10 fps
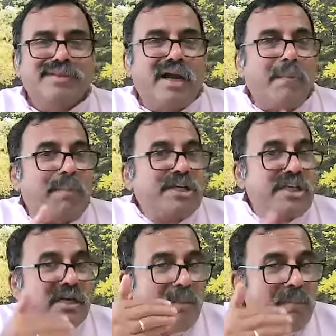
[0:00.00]

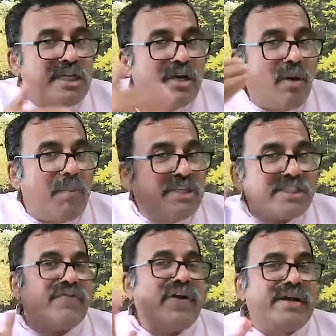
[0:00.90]
Compassion, compulsion, compassion is
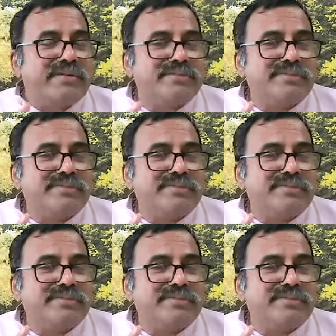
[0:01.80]
different.